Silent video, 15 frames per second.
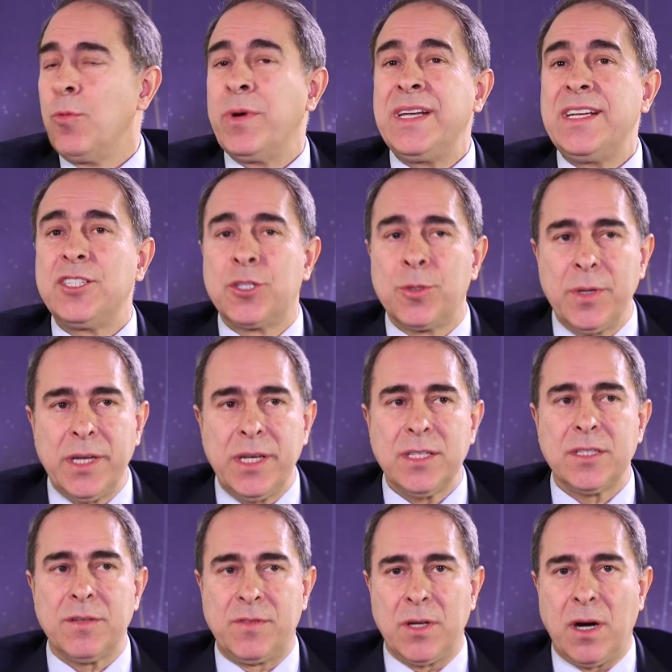We need
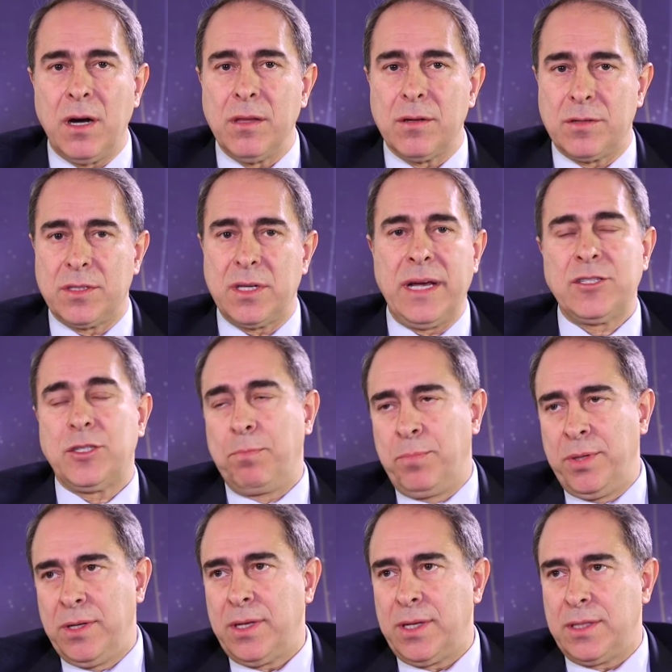trillions of dollars, actually
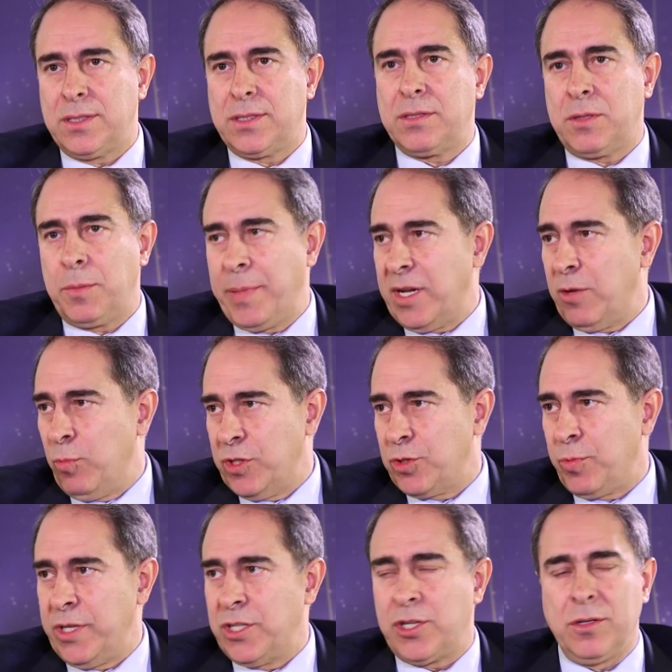billions, depending on
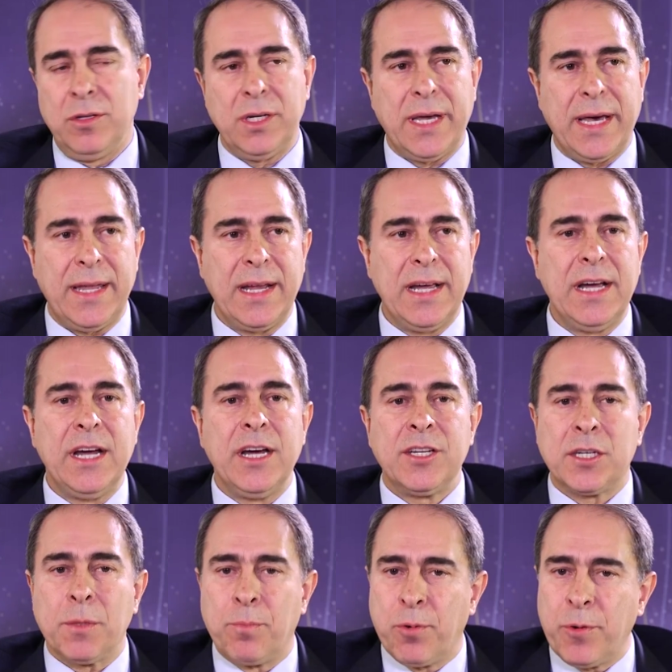which region you look at,
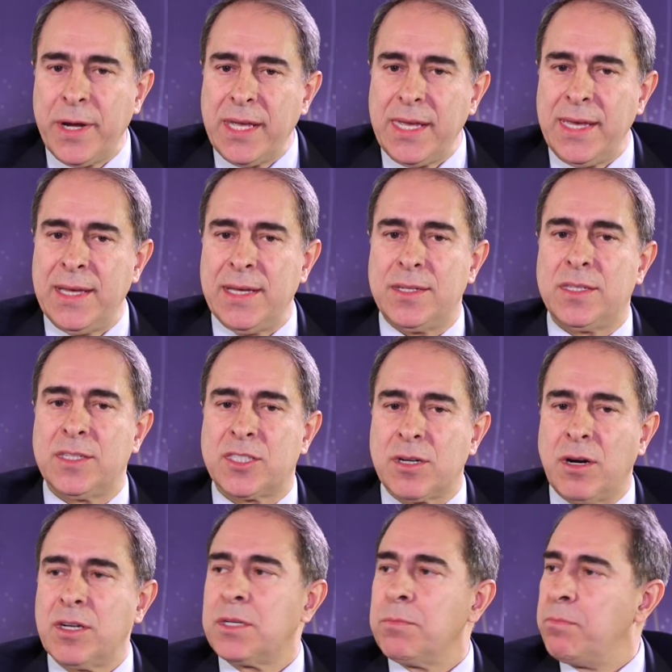to bring in to
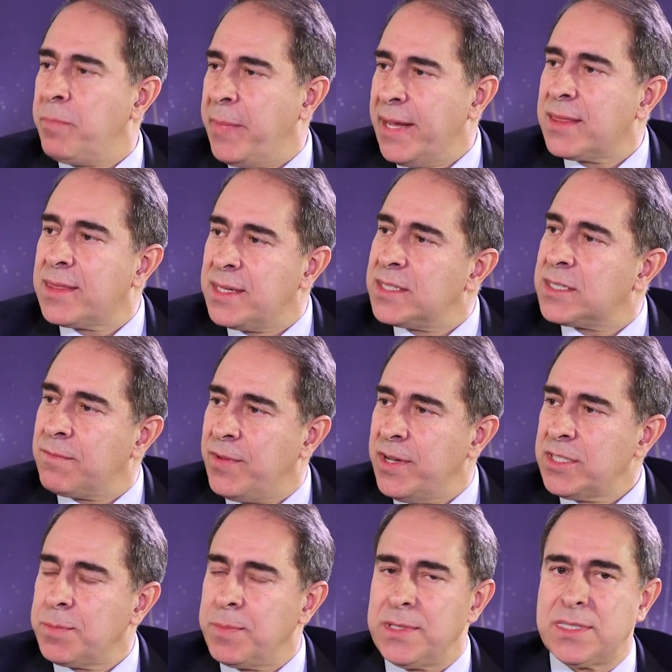start to make these
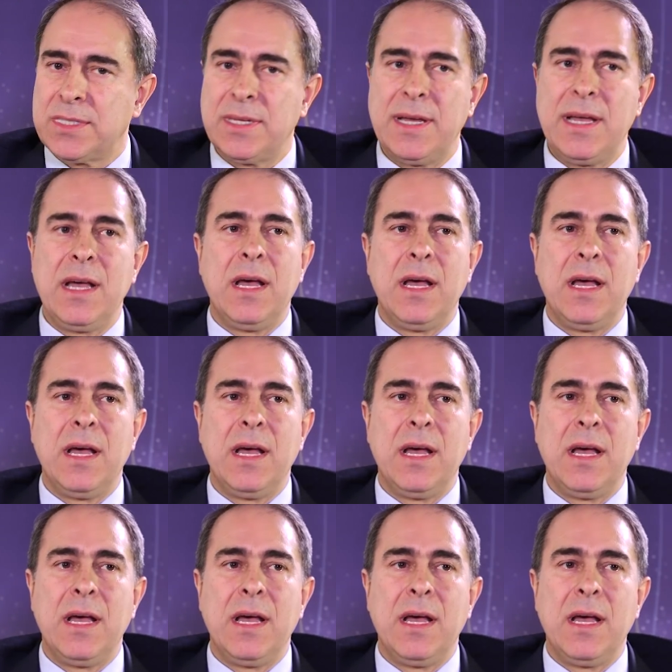investments.